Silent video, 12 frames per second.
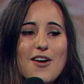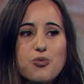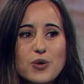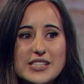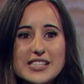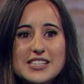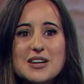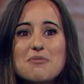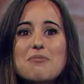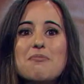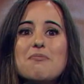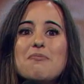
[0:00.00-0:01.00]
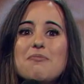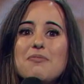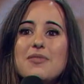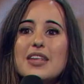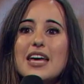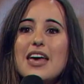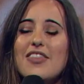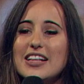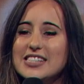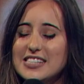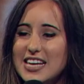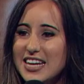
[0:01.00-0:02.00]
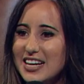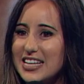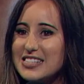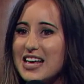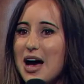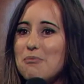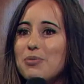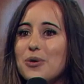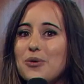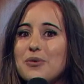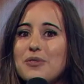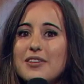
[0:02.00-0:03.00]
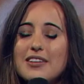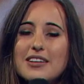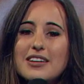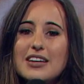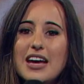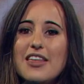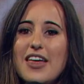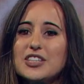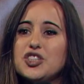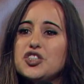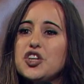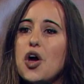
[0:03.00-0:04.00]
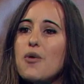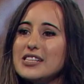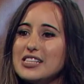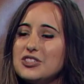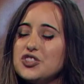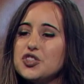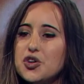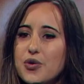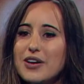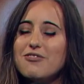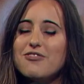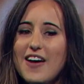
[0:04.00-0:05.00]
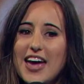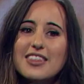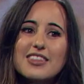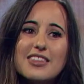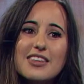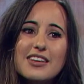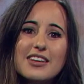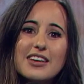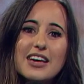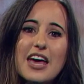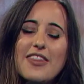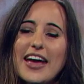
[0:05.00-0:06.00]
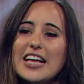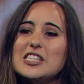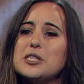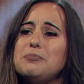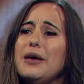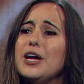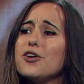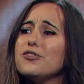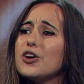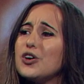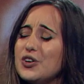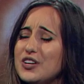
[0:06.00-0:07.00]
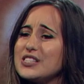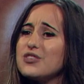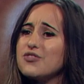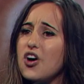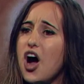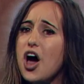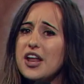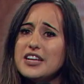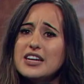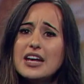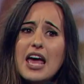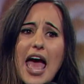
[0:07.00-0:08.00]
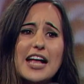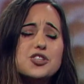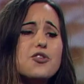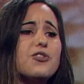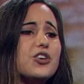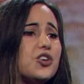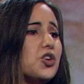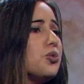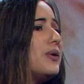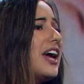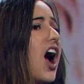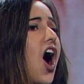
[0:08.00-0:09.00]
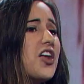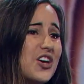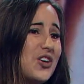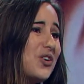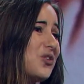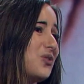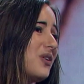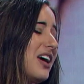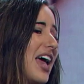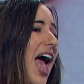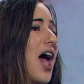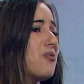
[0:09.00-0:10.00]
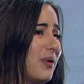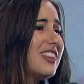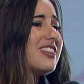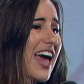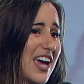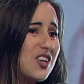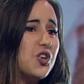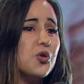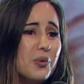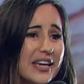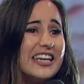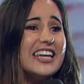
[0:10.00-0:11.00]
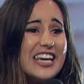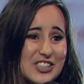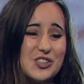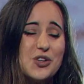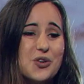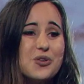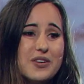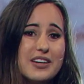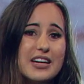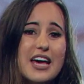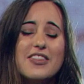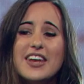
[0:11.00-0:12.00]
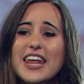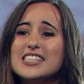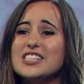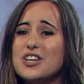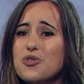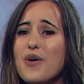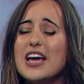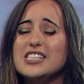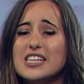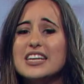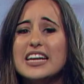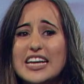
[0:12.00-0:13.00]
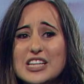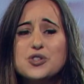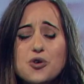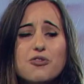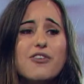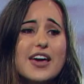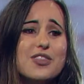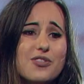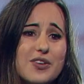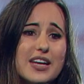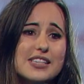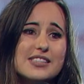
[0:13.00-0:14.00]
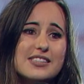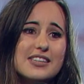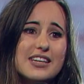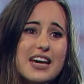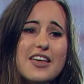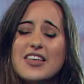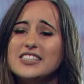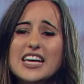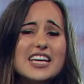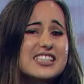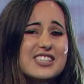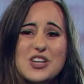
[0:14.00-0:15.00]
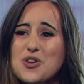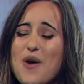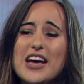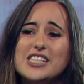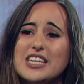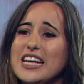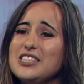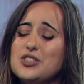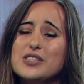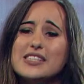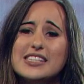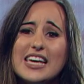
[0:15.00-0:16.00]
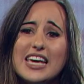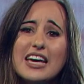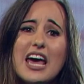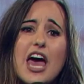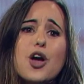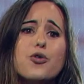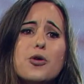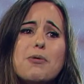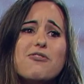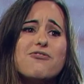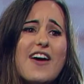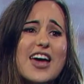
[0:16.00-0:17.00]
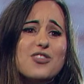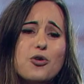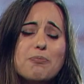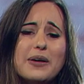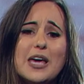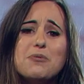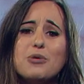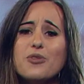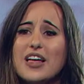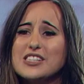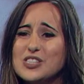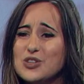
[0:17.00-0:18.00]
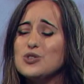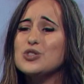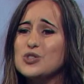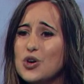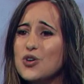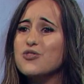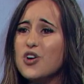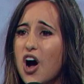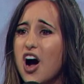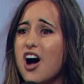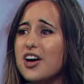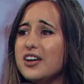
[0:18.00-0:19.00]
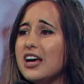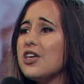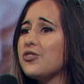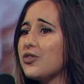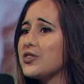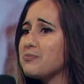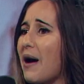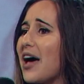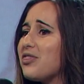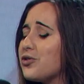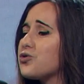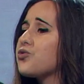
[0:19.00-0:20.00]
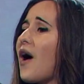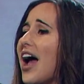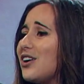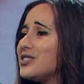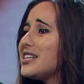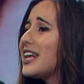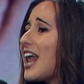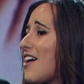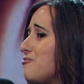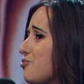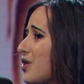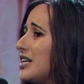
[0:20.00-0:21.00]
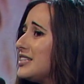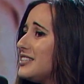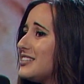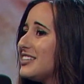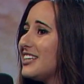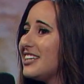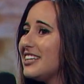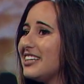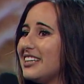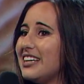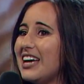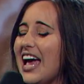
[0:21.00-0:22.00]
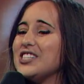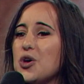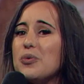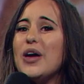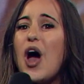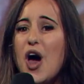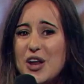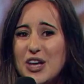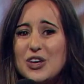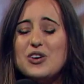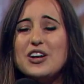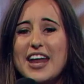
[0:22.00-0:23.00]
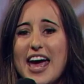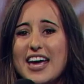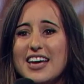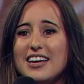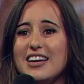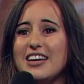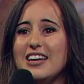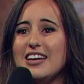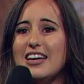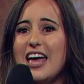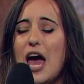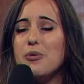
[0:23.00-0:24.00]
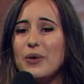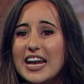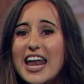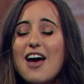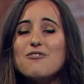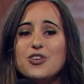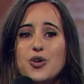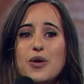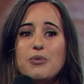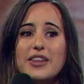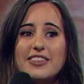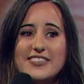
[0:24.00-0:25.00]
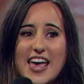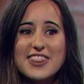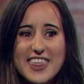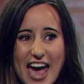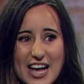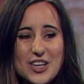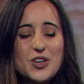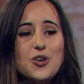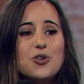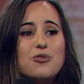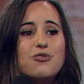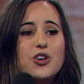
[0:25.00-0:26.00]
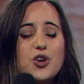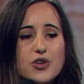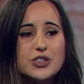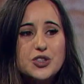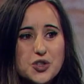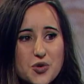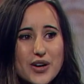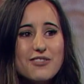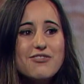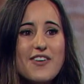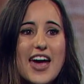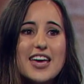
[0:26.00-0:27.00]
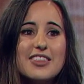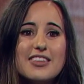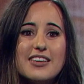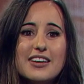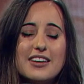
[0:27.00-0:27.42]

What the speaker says: have wisdom, that set an example, that show us enduring faith, that can speak of the goodness of God. And so for you, we honor you and we thank you. We need you. The next generation needs your faithfulness. The next generation needs to see a group of faithful people that still serve God despite the trials that life brings. And so we honor you today. And we love you and we say thank you for your enduring faith,